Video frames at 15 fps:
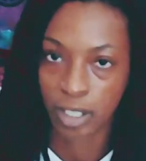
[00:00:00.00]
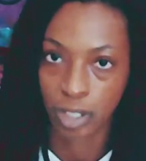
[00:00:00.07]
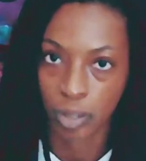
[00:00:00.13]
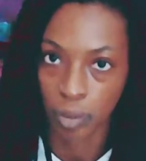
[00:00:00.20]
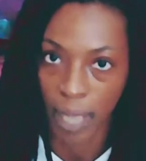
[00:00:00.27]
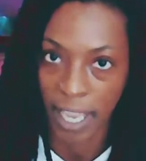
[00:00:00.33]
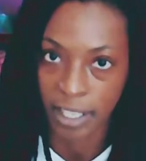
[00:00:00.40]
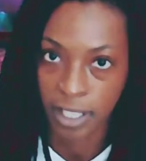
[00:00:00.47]
do
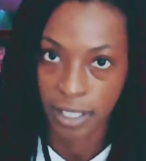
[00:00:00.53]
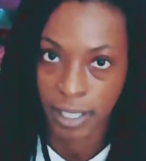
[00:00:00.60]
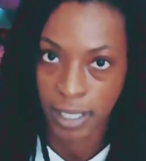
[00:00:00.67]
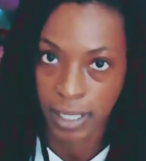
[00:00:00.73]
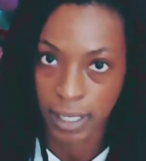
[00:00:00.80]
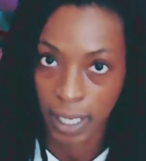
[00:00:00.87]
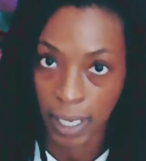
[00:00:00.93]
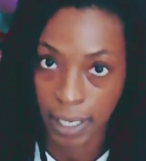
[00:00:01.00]
like to
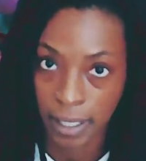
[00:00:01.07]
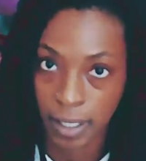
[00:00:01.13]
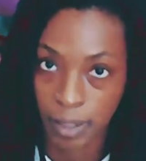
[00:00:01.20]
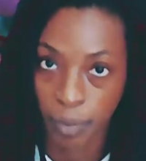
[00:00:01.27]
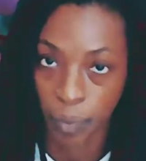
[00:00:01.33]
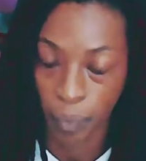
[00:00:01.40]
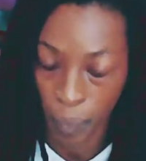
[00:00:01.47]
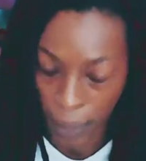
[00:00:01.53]
discuss
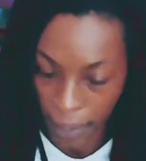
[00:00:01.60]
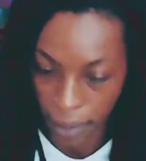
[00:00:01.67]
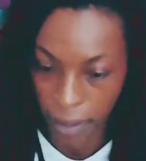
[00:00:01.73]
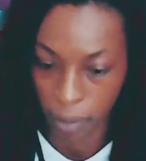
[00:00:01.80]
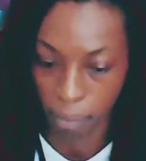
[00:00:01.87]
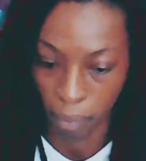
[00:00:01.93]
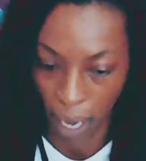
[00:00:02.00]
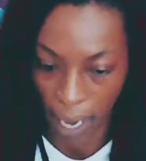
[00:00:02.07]
with
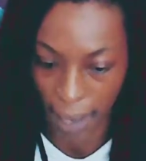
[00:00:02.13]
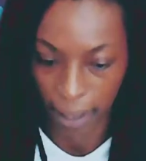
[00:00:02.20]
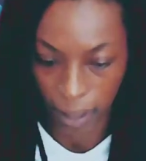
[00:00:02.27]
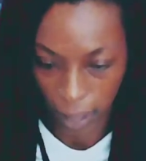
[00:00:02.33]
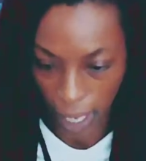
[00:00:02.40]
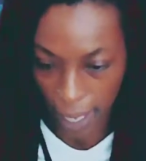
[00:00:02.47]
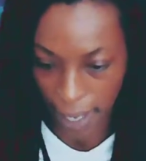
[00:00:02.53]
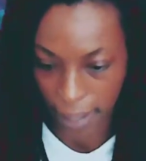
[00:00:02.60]
my
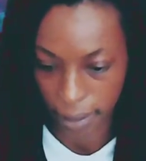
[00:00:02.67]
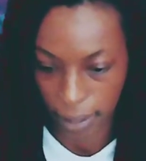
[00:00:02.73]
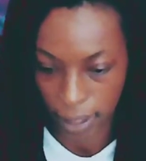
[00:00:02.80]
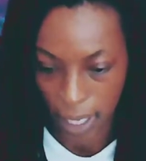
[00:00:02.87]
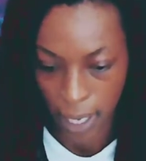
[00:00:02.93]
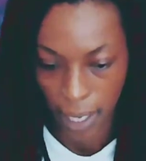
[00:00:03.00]
clients,